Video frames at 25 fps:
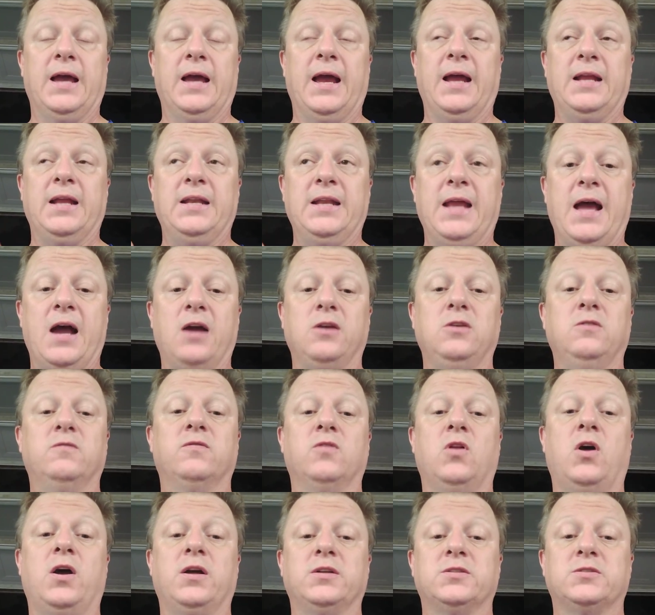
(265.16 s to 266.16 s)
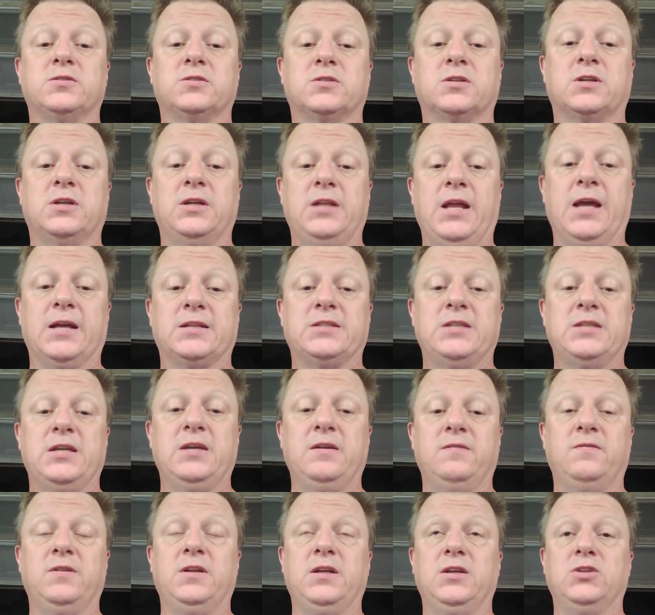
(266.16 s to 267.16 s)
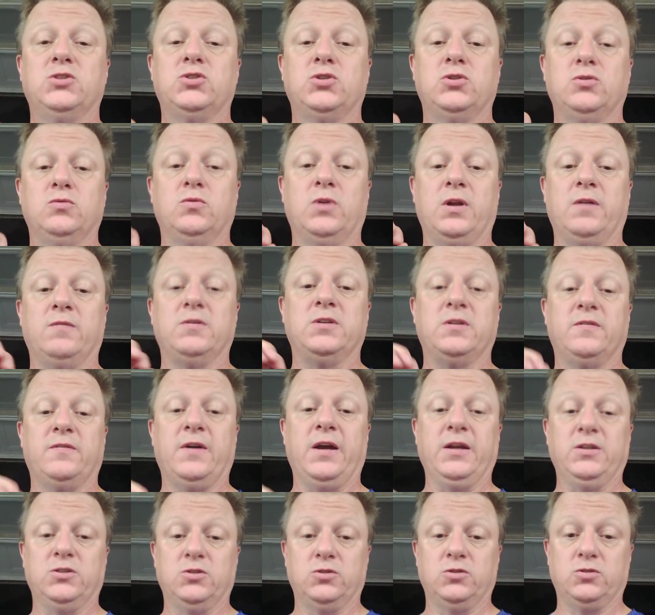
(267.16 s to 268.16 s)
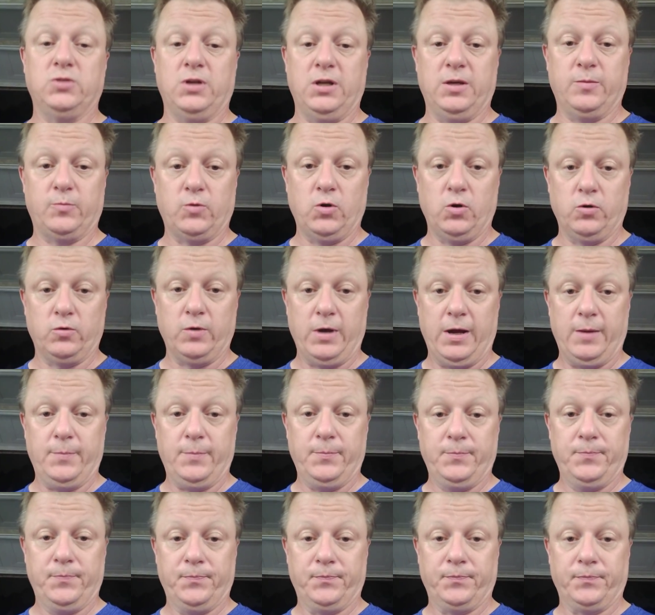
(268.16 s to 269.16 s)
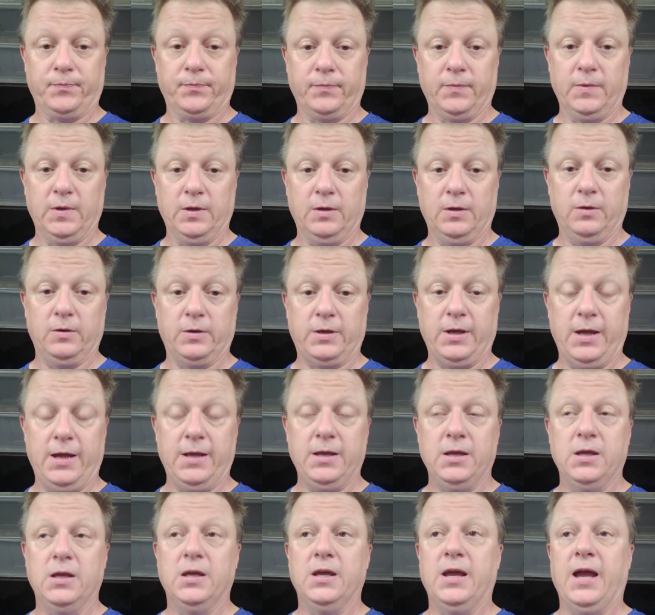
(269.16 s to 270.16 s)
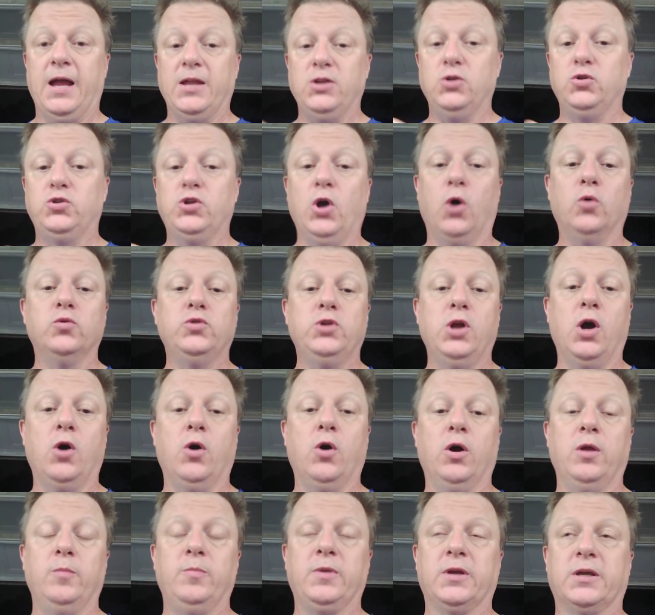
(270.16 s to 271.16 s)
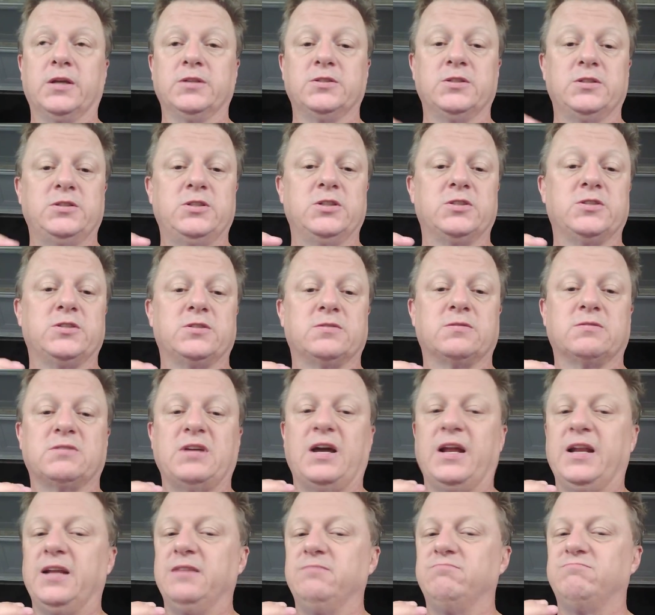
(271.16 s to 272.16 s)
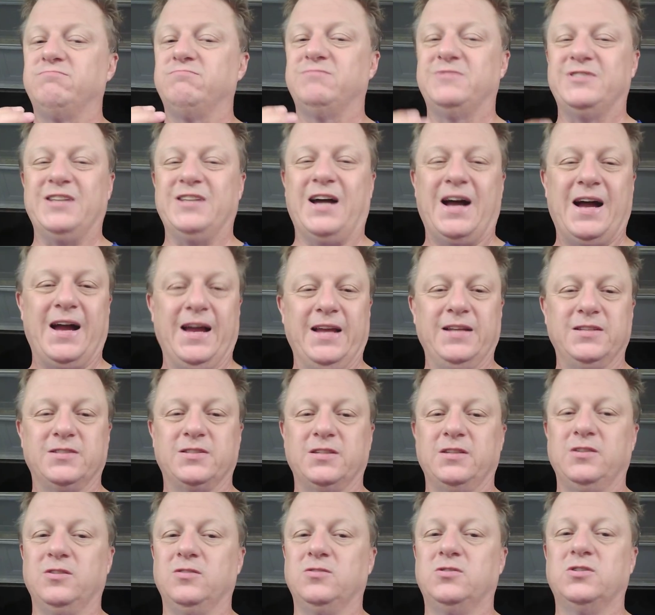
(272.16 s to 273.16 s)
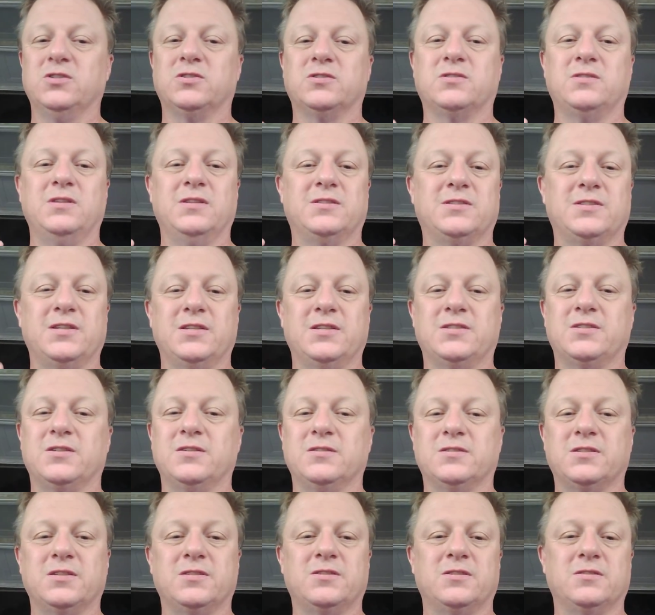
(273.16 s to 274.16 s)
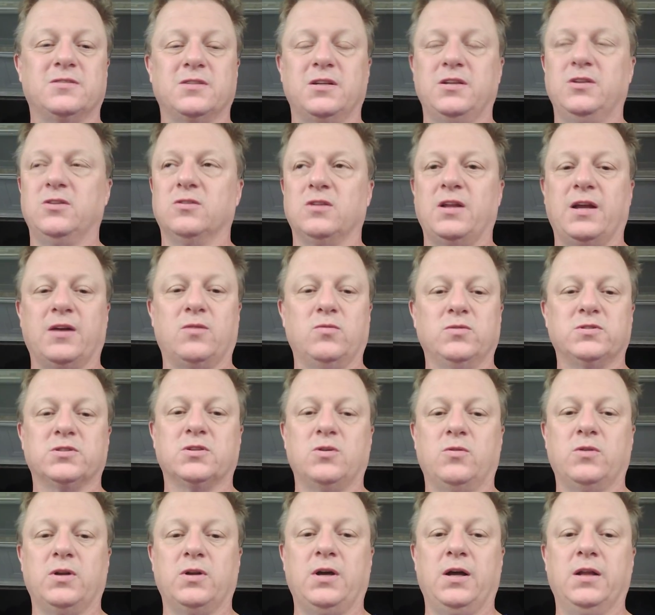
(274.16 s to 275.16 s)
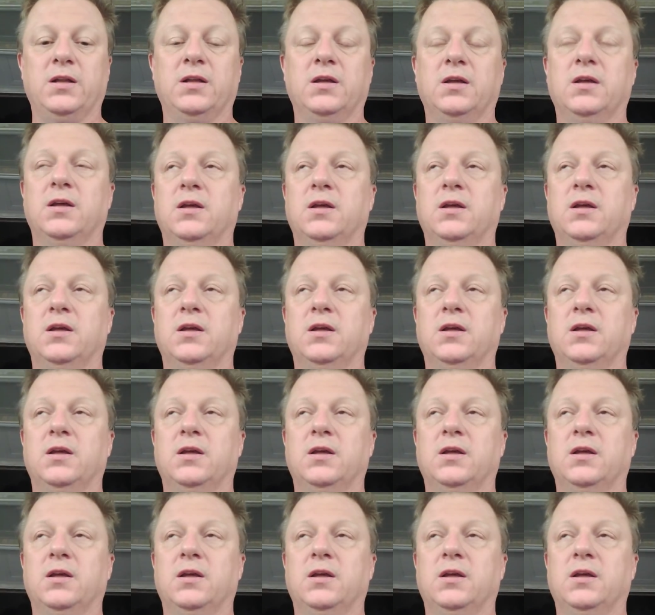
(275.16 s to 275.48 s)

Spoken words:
and now you've lost connectivity to whatever device you're trying to program. Okay? And you don't know it, because it just kind of dies, and it sits there, and you're like, what's going on?